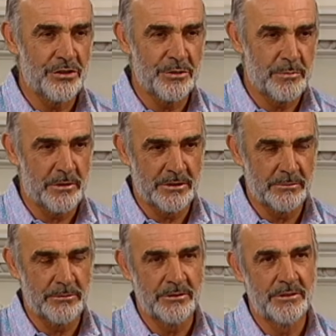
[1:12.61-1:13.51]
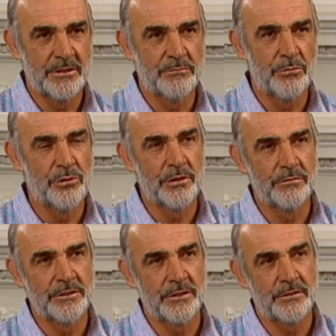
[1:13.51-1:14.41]
as possible, more
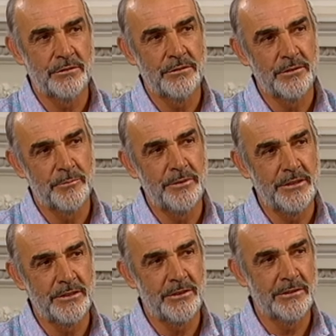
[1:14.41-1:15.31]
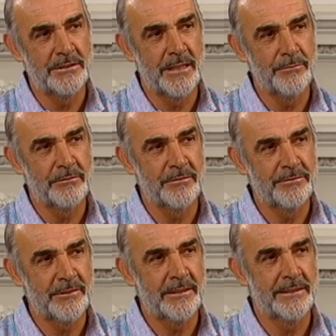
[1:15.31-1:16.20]
of a sort of European concept of a
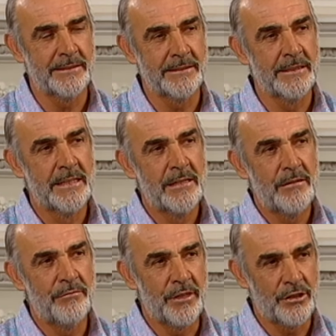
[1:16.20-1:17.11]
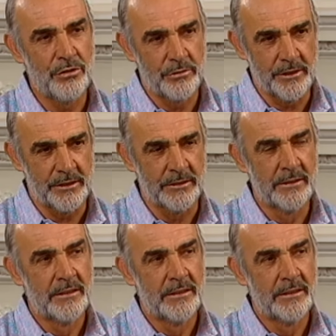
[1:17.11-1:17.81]
father and Victorian,